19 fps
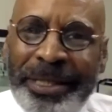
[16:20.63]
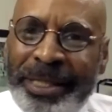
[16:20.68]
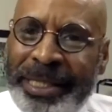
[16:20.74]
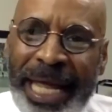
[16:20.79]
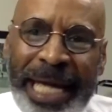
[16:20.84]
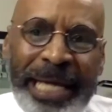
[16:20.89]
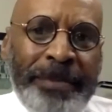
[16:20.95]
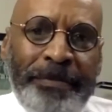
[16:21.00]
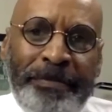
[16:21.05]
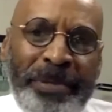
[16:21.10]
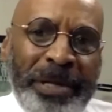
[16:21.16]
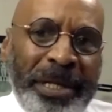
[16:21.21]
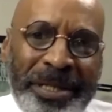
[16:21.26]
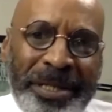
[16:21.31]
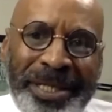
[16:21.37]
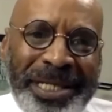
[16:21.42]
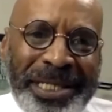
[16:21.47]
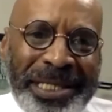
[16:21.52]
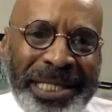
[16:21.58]
they can be the
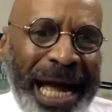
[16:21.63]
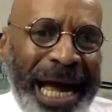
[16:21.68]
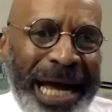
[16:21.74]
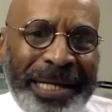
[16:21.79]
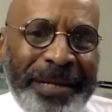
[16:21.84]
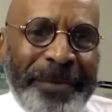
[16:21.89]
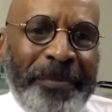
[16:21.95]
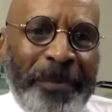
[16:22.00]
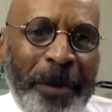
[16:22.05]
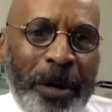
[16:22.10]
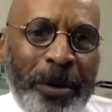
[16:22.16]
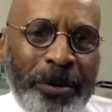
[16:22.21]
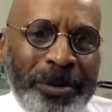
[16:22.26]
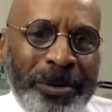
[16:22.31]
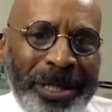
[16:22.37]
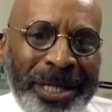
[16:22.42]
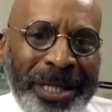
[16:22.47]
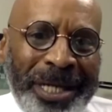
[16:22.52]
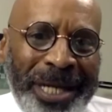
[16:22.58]
deciding vote.
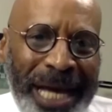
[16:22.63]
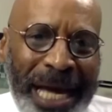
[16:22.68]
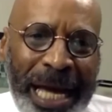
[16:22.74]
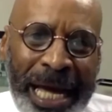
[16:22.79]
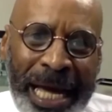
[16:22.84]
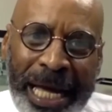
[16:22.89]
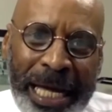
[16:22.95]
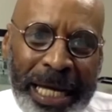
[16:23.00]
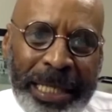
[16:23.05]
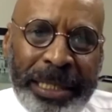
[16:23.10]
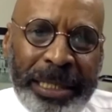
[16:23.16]
And